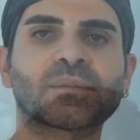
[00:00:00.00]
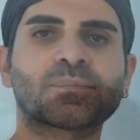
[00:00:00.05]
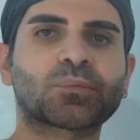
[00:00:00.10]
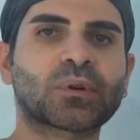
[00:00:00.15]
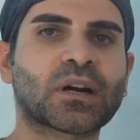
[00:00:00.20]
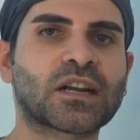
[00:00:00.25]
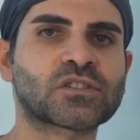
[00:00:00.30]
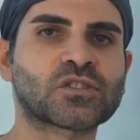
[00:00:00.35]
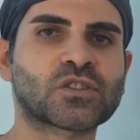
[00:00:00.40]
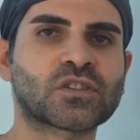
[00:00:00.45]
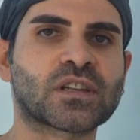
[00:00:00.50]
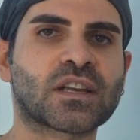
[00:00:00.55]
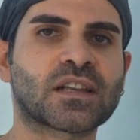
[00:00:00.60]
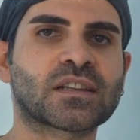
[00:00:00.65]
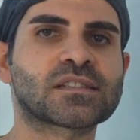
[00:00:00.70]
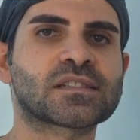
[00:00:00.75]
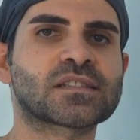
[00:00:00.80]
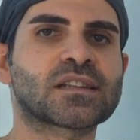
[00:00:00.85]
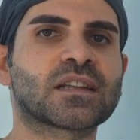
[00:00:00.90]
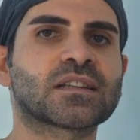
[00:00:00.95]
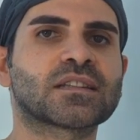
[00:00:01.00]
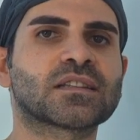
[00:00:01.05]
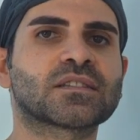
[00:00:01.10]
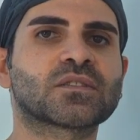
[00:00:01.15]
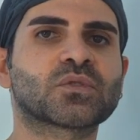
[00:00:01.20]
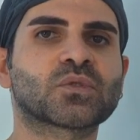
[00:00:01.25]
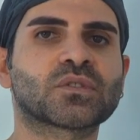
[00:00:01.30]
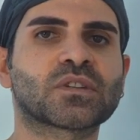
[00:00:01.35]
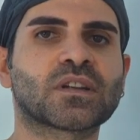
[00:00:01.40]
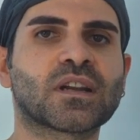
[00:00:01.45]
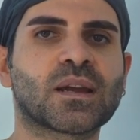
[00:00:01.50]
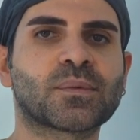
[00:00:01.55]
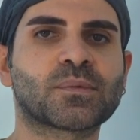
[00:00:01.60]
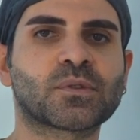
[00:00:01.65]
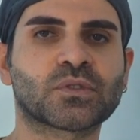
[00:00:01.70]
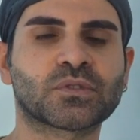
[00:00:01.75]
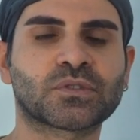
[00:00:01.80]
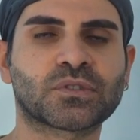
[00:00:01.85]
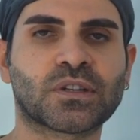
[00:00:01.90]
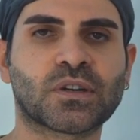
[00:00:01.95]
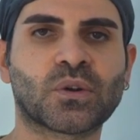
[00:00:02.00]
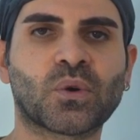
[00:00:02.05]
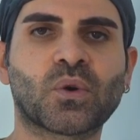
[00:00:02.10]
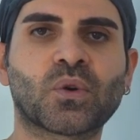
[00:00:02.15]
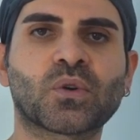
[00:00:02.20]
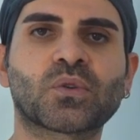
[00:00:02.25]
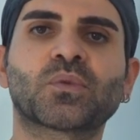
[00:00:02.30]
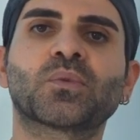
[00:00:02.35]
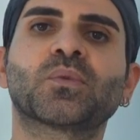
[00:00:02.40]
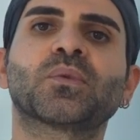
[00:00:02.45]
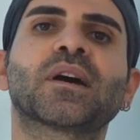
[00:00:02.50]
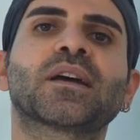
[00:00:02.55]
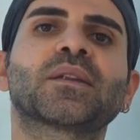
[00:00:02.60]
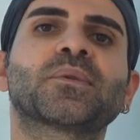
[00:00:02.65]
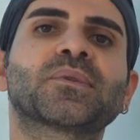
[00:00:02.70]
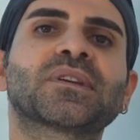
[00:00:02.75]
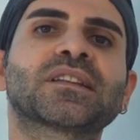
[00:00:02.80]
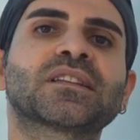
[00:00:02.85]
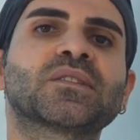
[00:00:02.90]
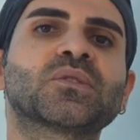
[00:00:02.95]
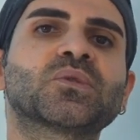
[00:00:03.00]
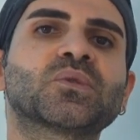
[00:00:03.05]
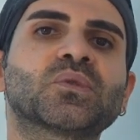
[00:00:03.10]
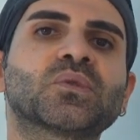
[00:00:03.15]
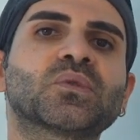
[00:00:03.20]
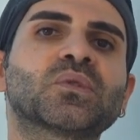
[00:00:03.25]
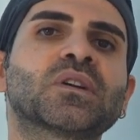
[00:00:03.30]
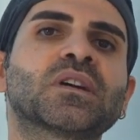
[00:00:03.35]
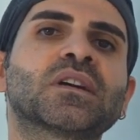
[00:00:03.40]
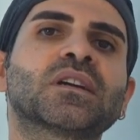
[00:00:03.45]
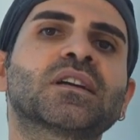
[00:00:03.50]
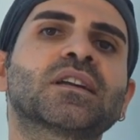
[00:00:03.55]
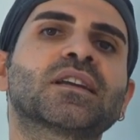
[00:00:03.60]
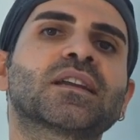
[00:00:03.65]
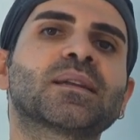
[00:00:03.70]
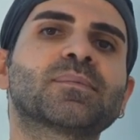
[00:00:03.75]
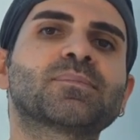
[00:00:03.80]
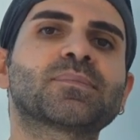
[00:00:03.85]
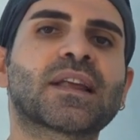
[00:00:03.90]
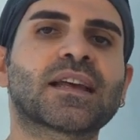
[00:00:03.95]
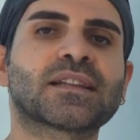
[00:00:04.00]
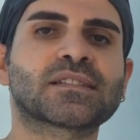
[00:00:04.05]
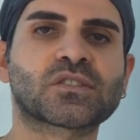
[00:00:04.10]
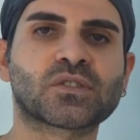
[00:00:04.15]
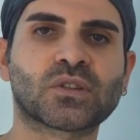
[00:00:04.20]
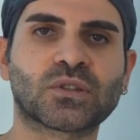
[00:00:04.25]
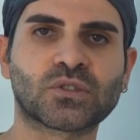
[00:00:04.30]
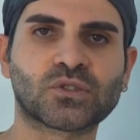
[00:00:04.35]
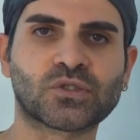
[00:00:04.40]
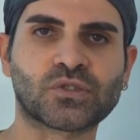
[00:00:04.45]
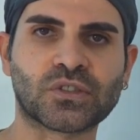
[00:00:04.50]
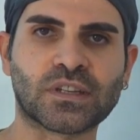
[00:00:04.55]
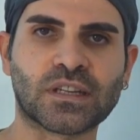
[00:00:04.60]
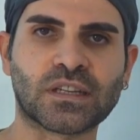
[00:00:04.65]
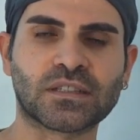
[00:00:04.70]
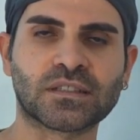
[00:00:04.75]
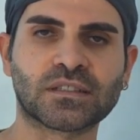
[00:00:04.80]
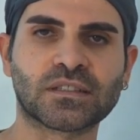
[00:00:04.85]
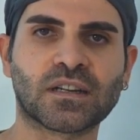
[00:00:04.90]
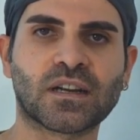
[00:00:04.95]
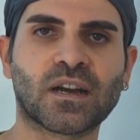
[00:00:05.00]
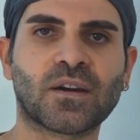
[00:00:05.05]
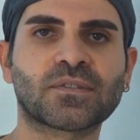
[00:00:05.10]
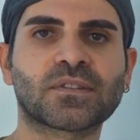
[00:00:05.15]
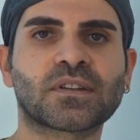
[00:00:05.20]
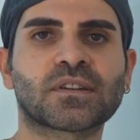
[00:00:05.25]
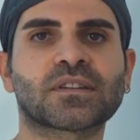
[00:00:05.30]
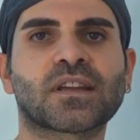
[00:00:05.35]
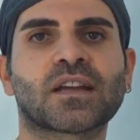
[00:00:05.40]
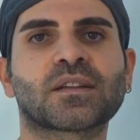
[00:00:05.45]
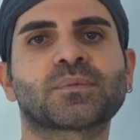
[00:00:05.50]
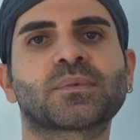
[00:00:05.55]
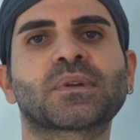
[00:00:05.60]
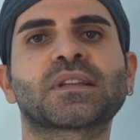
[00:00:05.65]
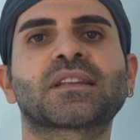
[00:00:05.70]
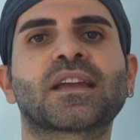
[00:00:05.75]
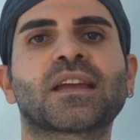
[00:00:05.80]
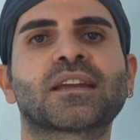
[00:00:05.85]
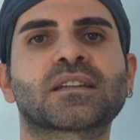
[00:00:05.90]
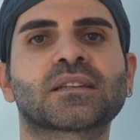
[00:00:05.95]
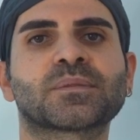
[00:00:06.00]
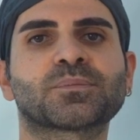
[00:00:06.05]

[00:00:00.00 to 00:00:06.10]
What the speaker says: impression and send it to the laboratory, or when we do implant surgery. After that, we take